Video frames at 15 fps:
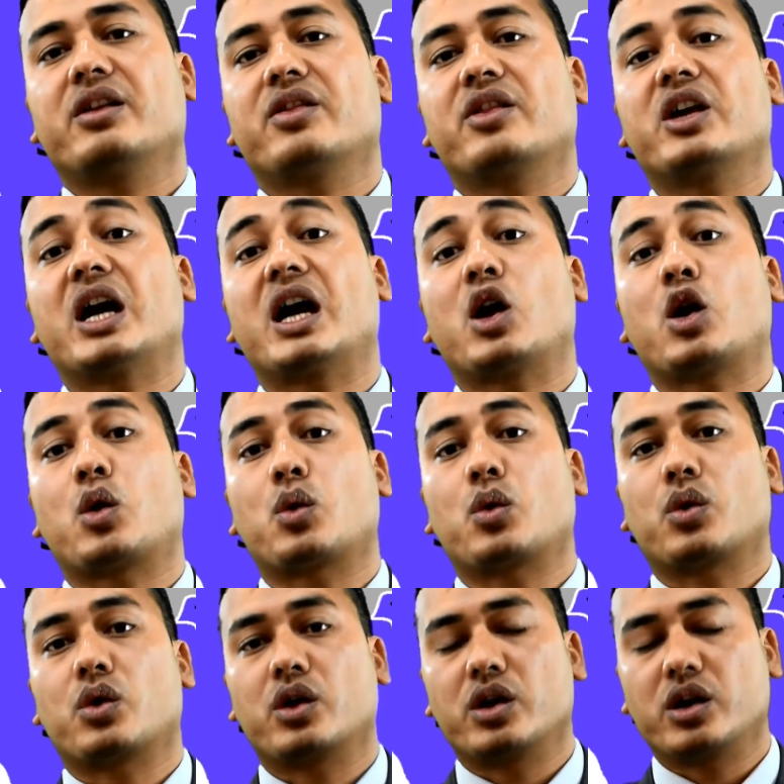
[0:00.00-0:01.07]
are
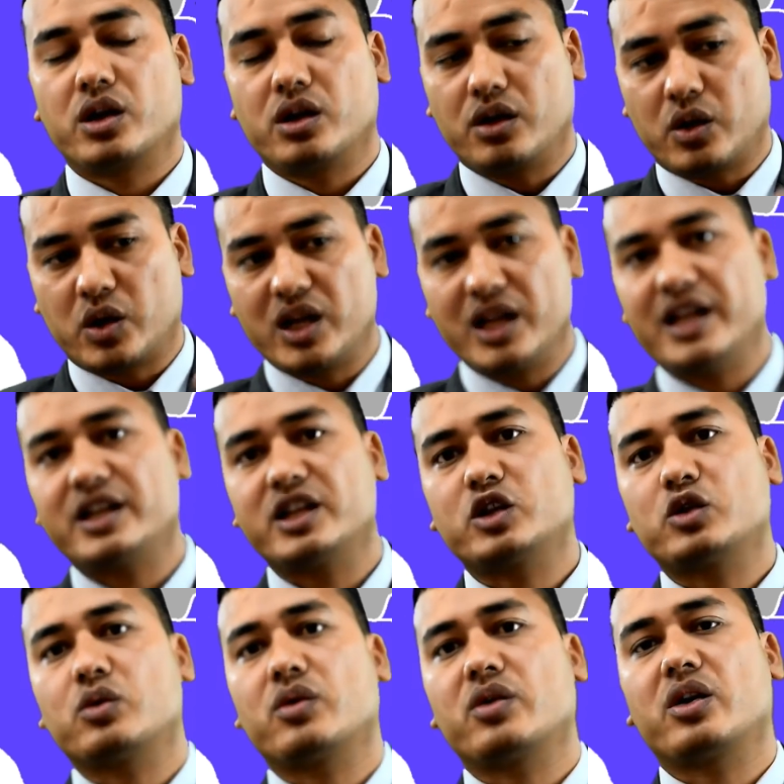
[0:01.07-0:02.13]
related to
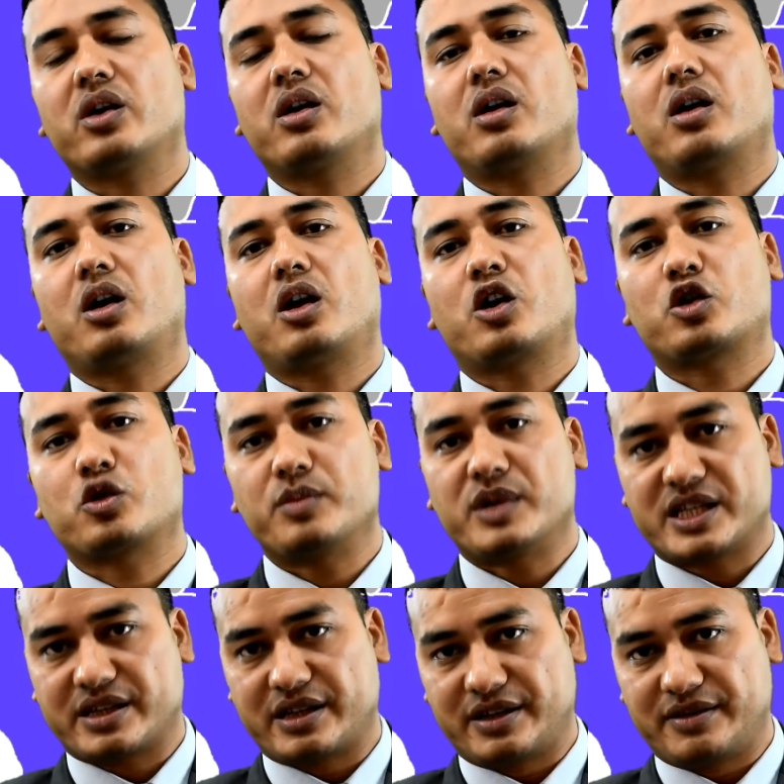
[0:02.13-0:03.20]
the automation.
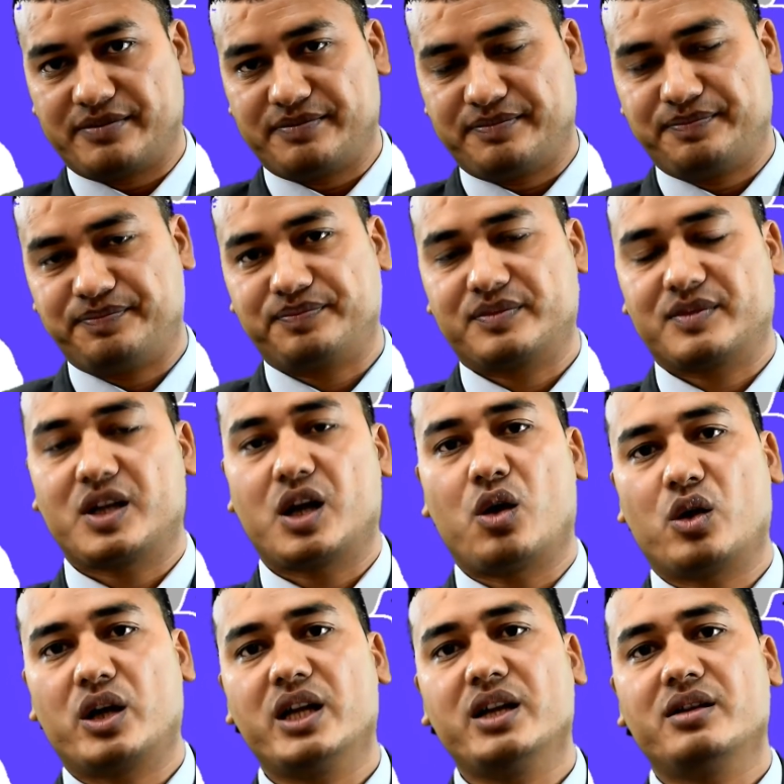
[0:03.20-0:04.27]

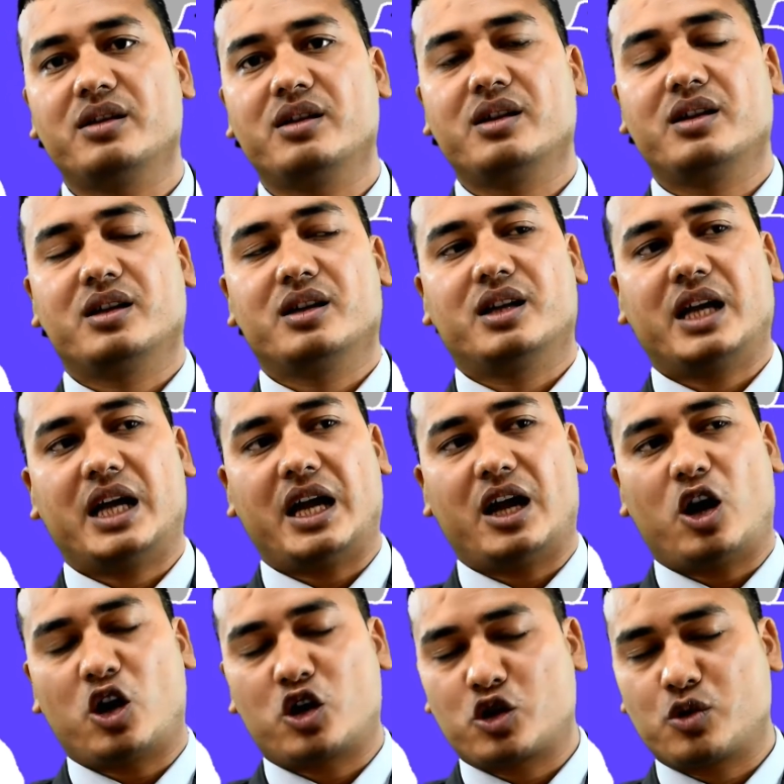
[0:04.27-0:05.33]
Okay,
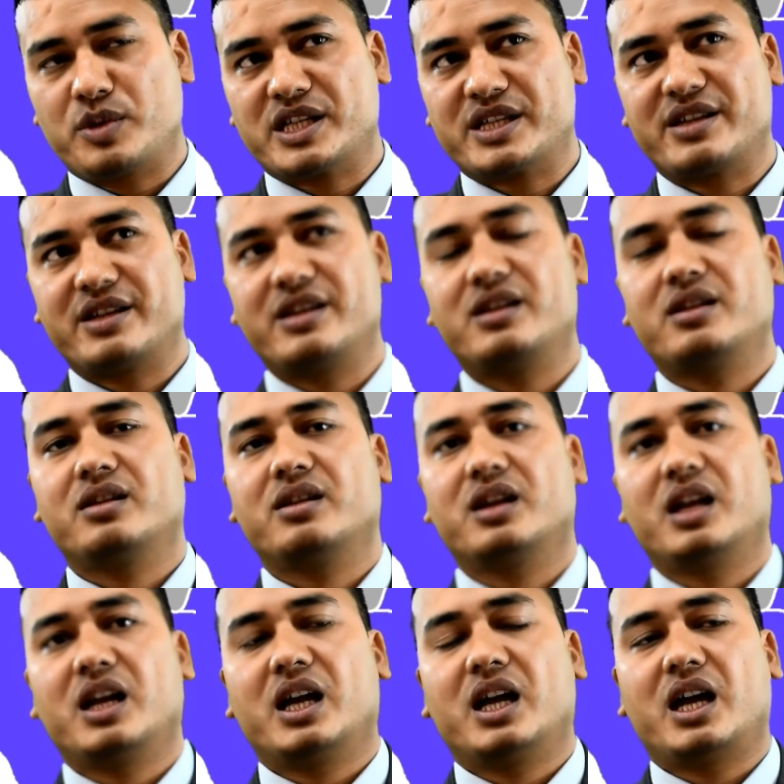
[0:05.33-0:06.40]
automation
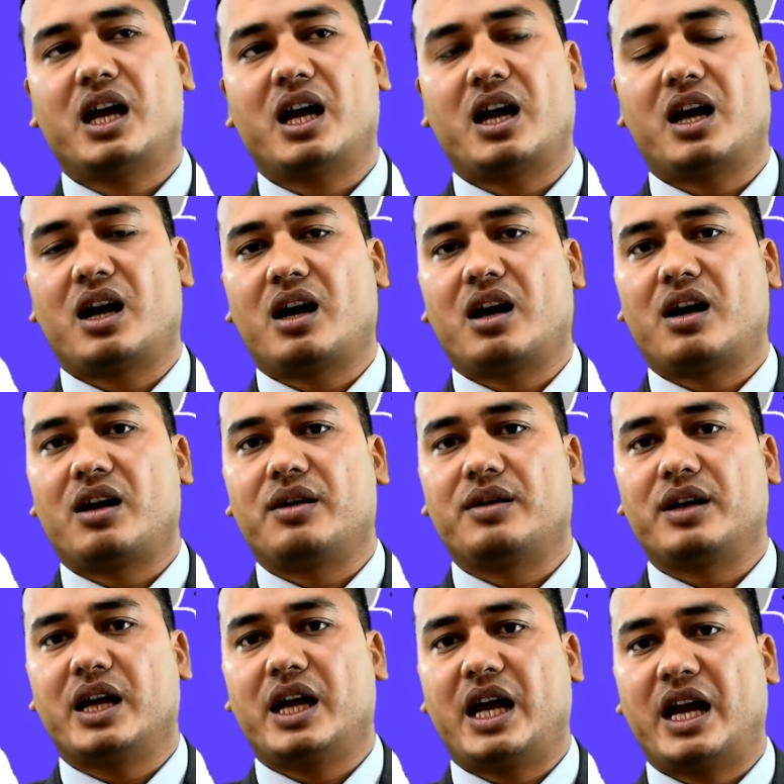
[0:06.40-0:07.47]

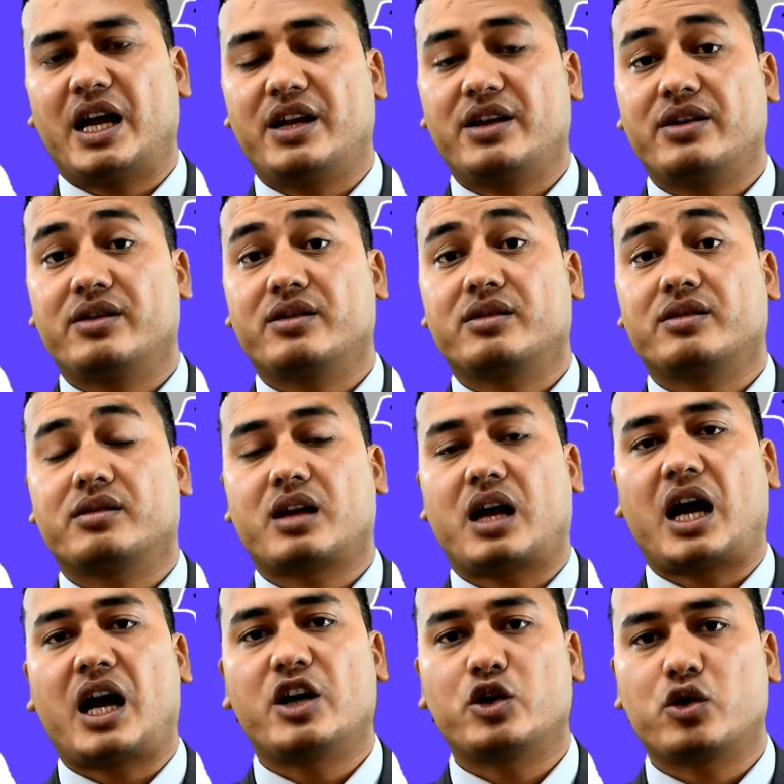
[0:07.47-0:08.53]
and
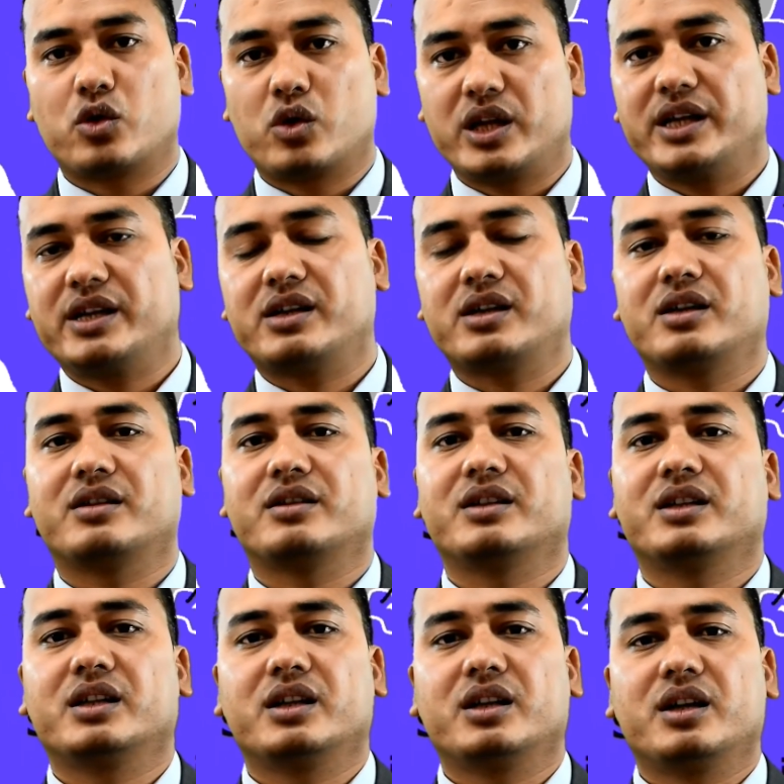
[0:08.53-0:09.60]
hydraulic,
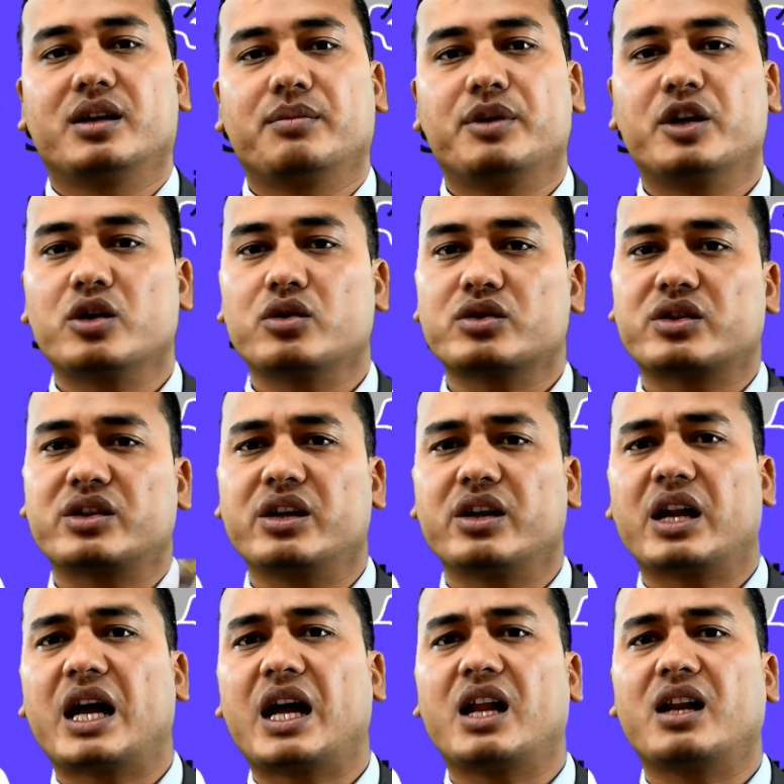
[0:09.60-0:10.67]
because there
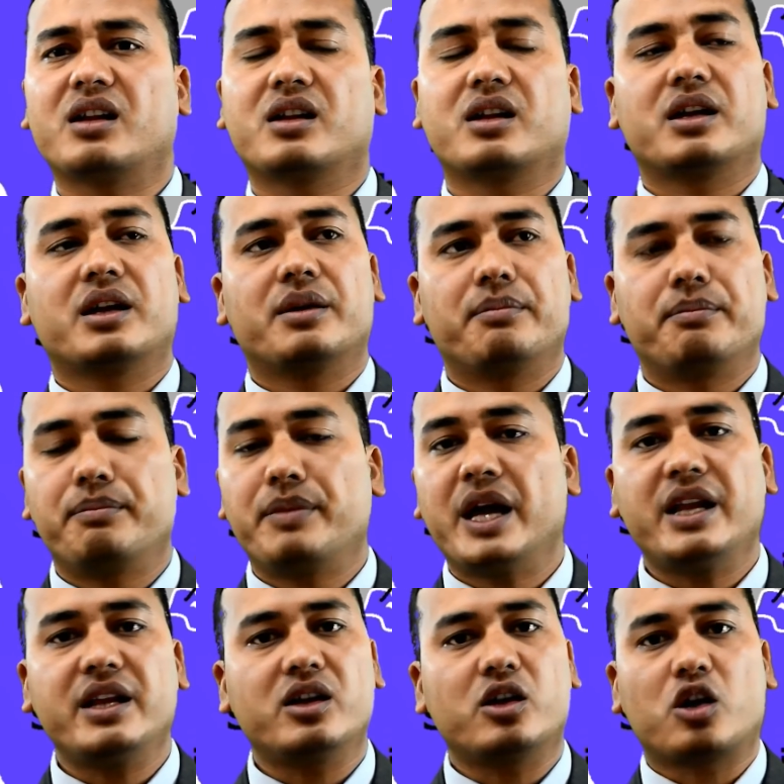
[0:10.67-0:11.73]
are many
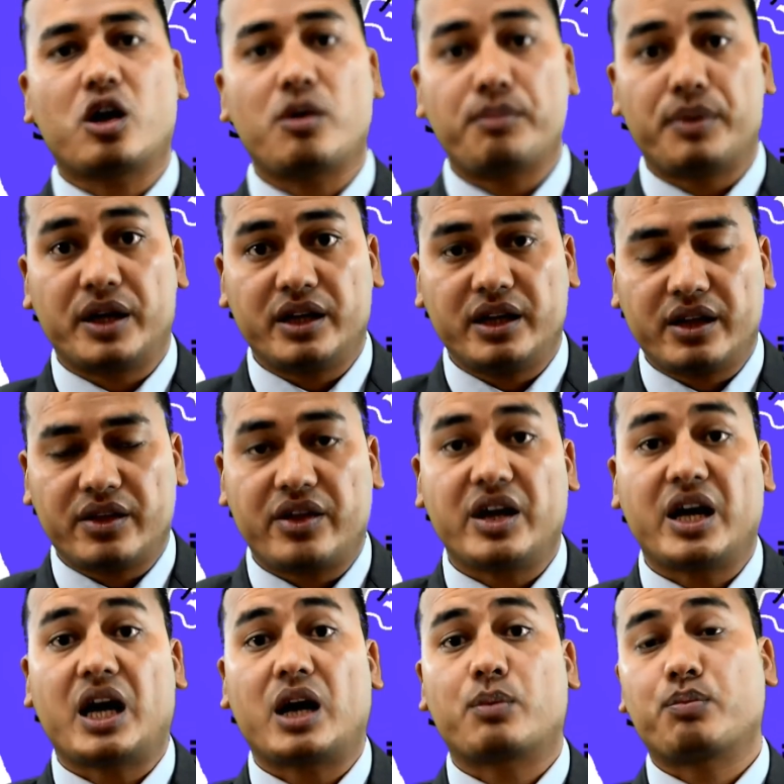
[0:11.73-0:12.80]
company, they
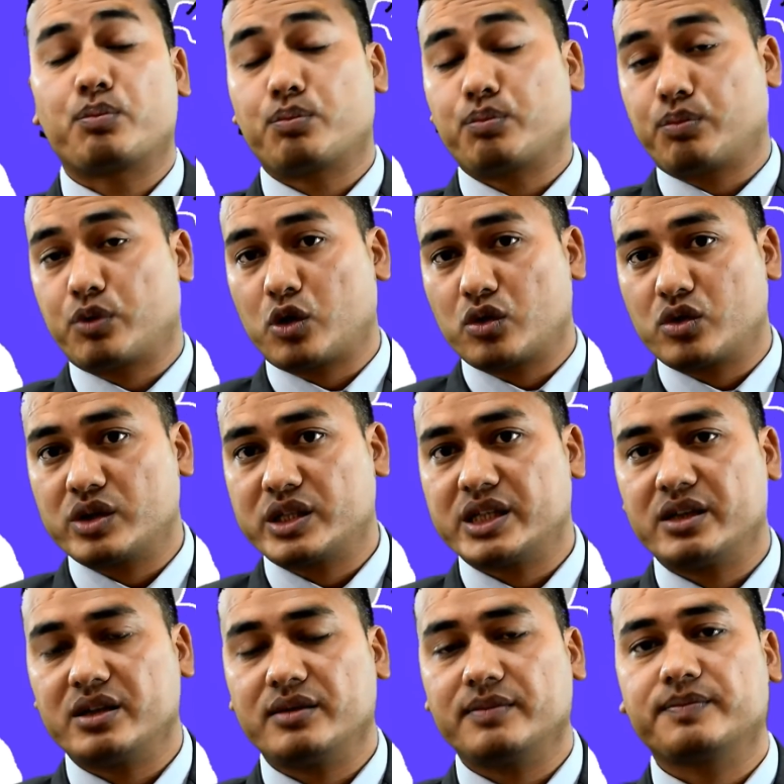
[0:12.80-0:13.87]
are producing
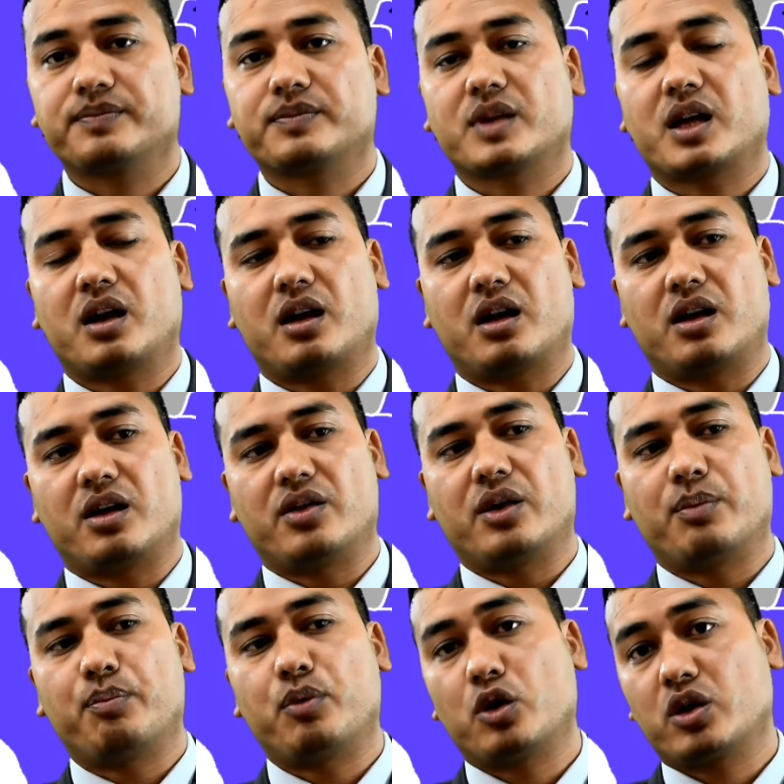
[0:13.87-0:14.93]
the
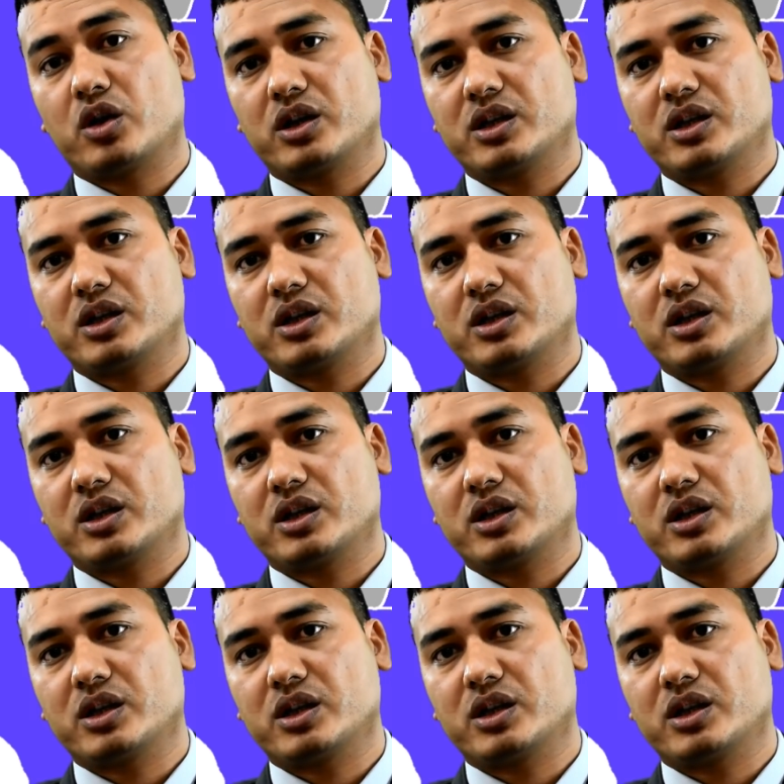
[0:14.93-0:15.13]
product